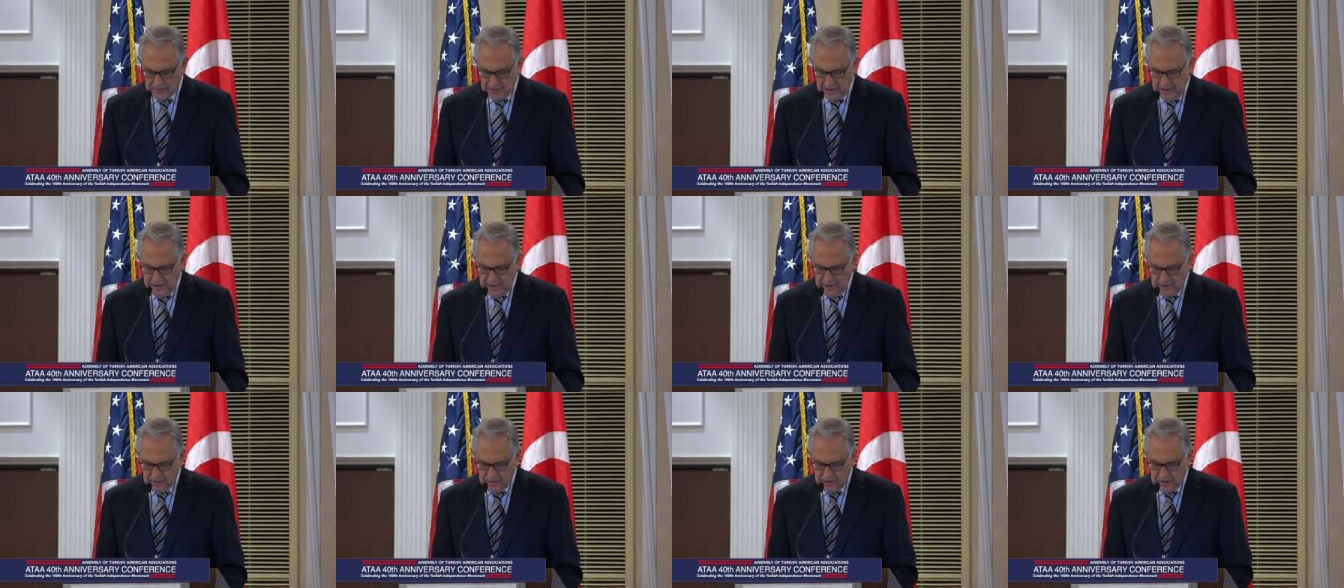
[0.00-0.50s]

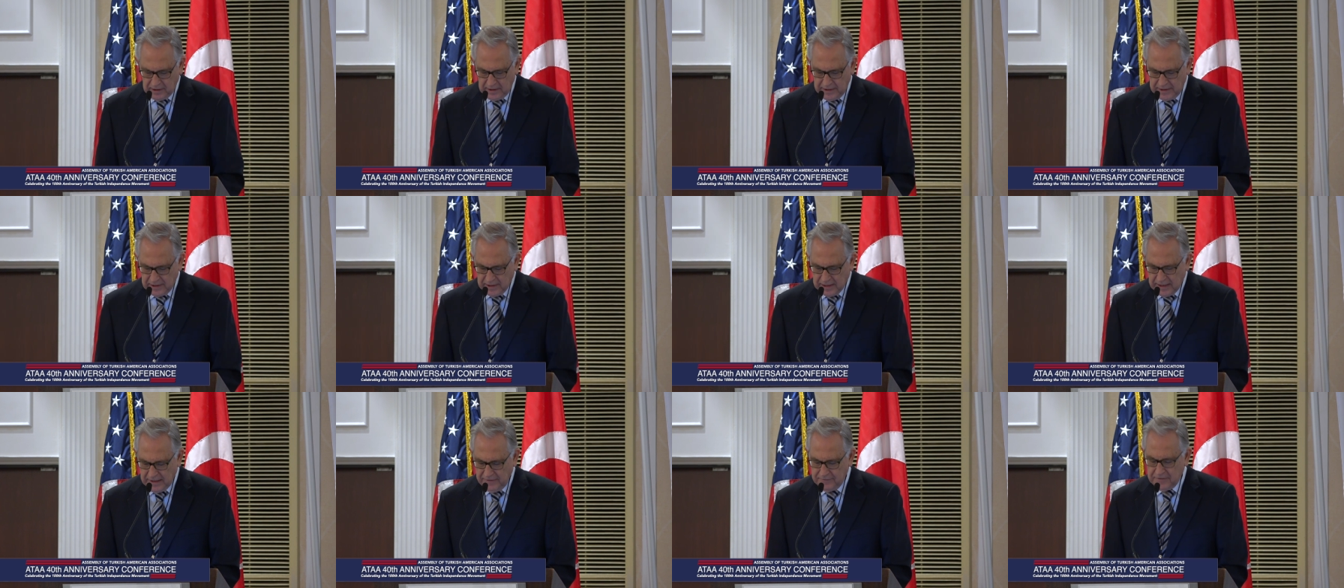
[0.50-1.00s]
Elekdağ
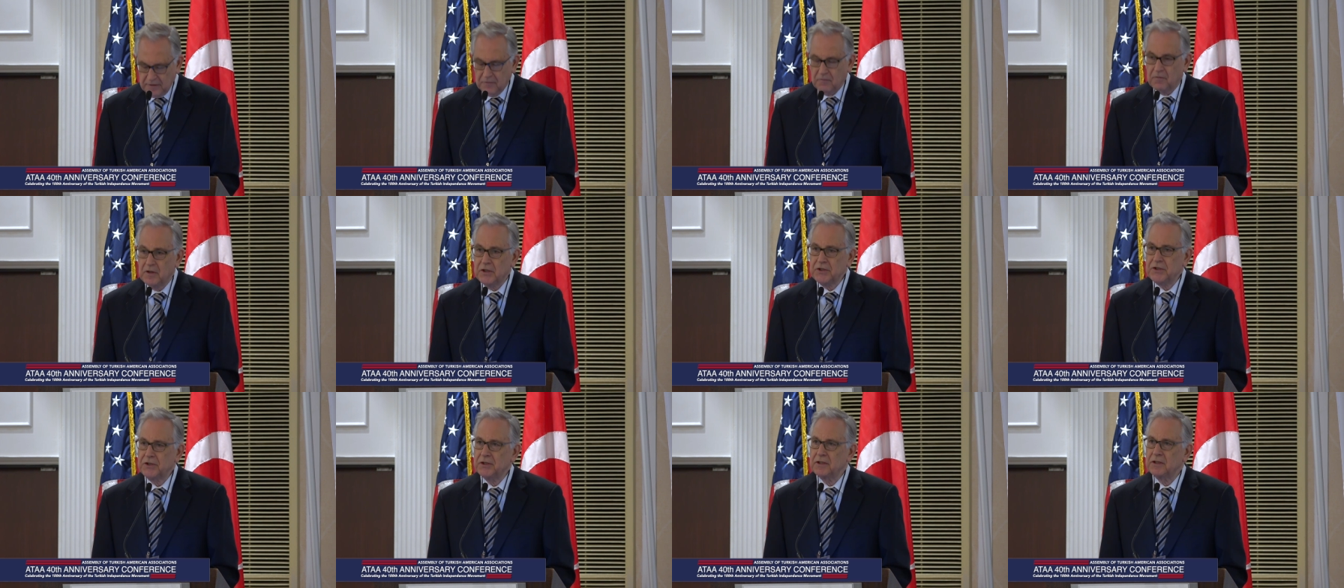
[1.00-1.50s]
arrived in
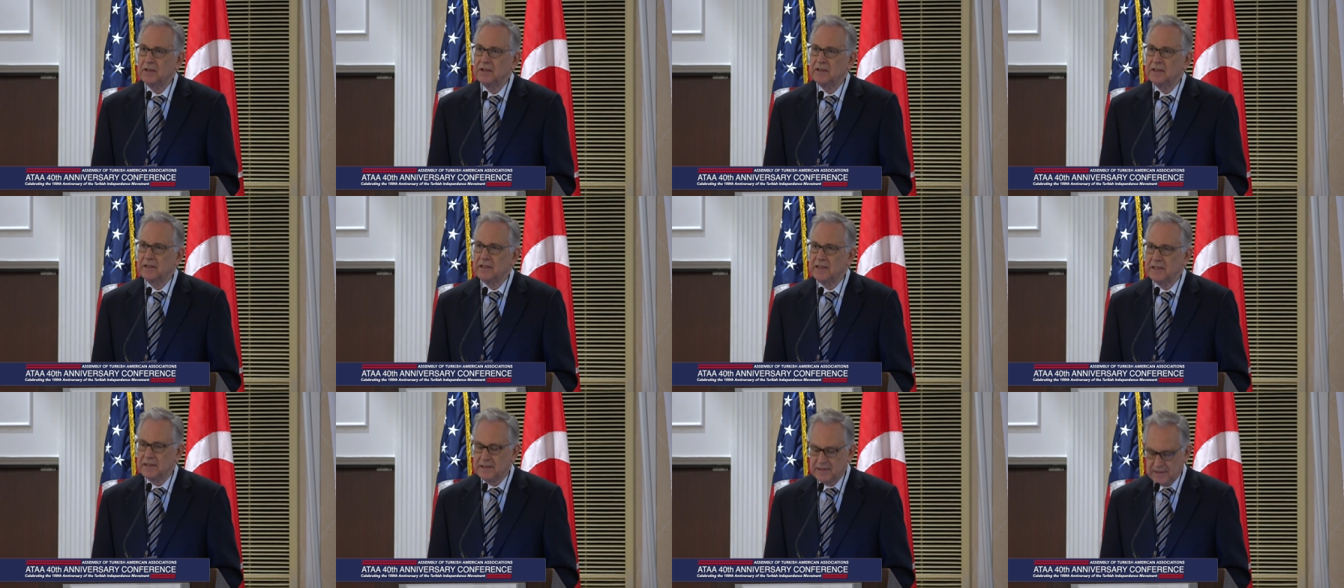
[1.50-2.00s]
Washington,
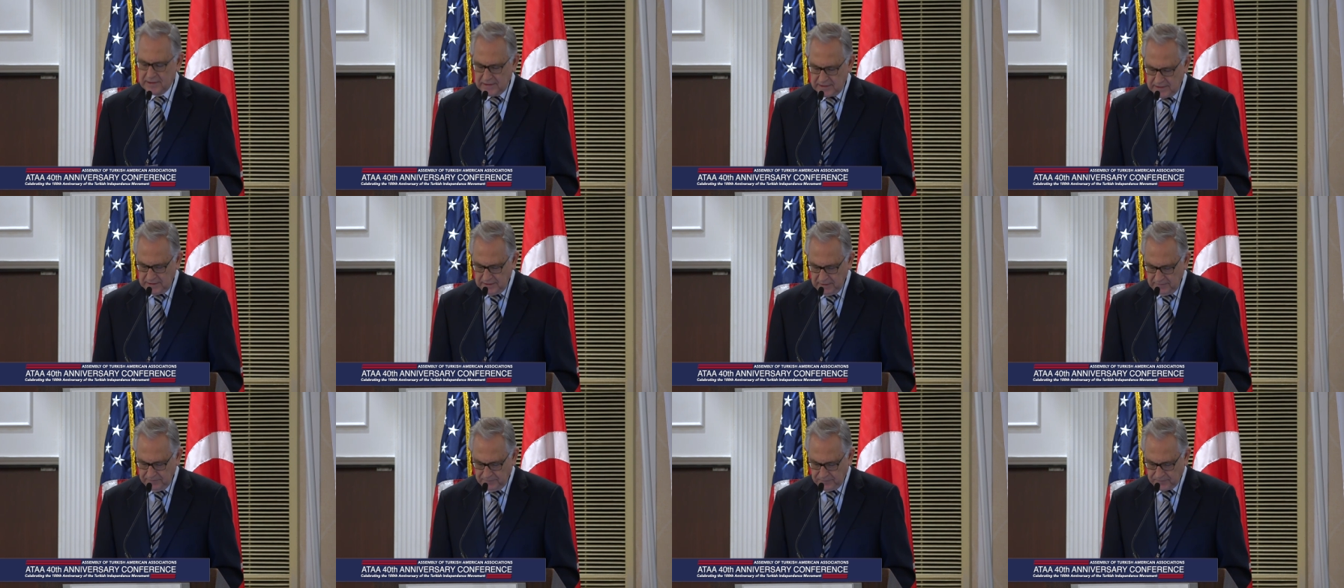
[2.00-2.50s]

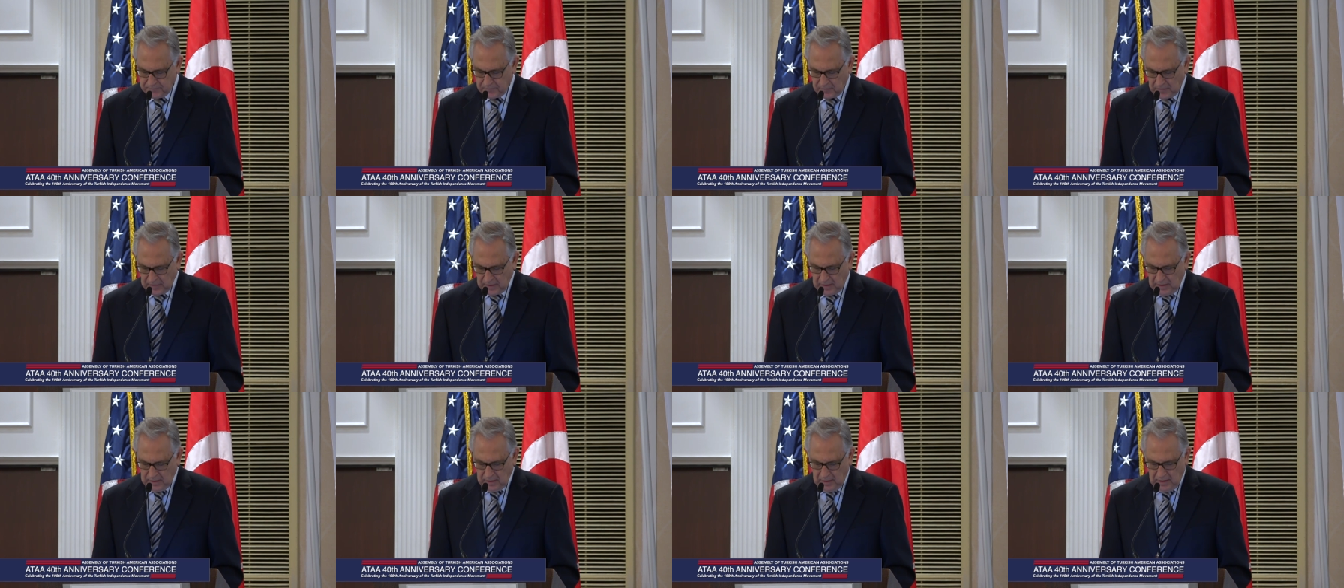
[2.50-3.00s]
D.C.,
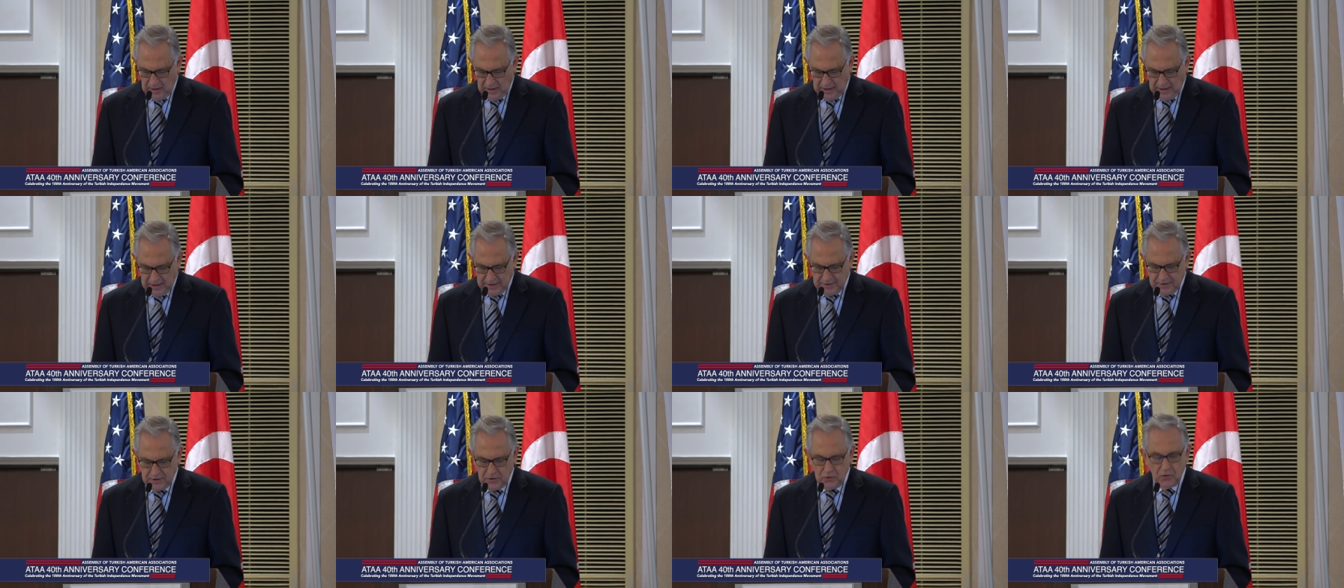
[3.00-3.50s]

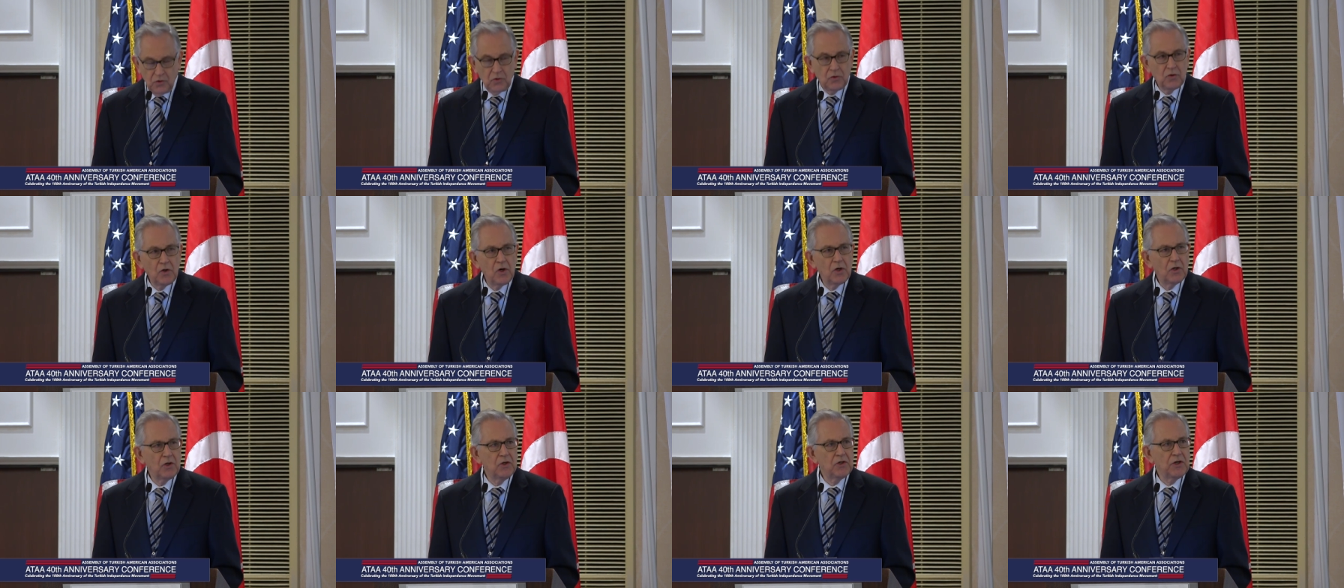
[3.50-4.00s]
as the new
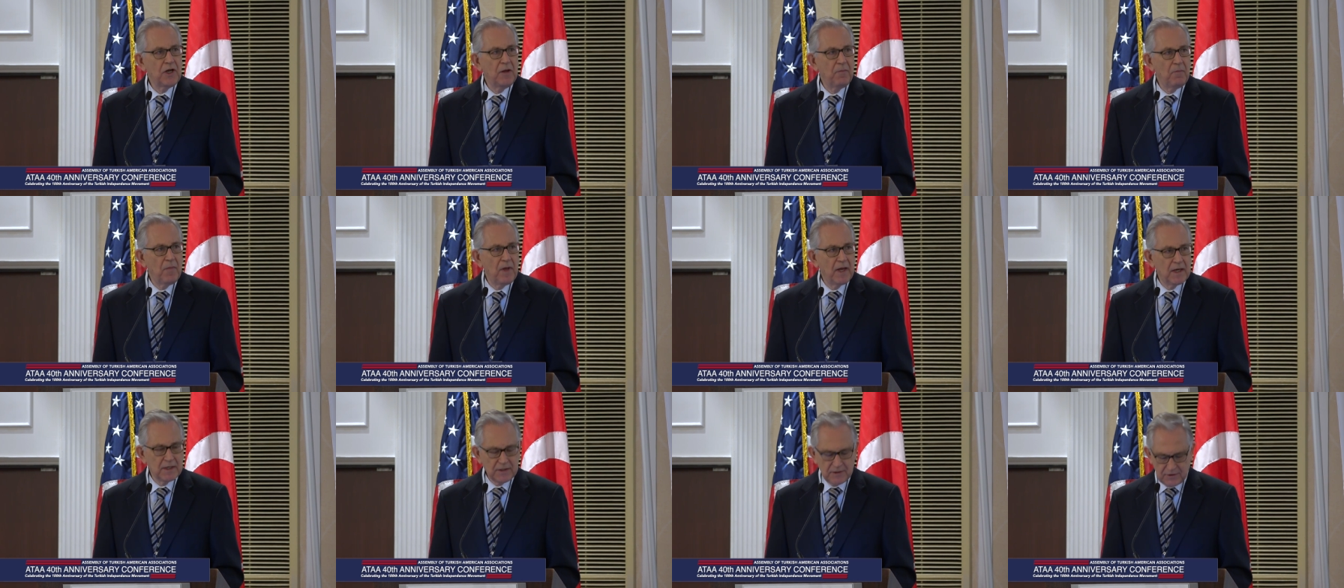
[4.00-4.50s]
Turkish
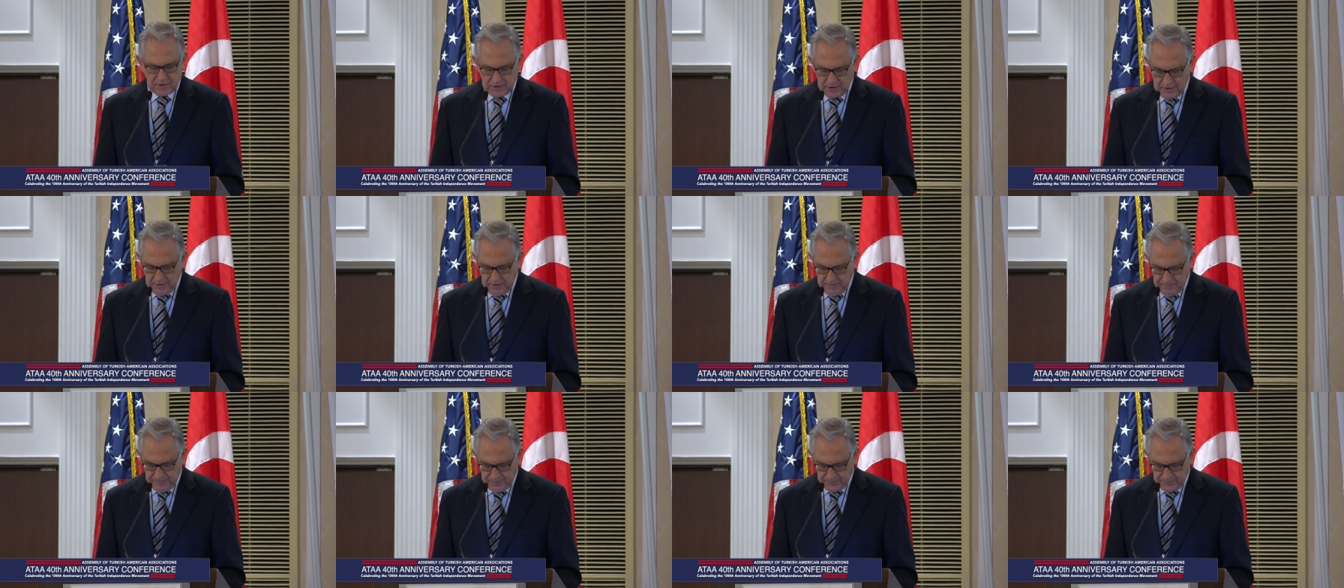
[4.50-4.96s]
ambassador,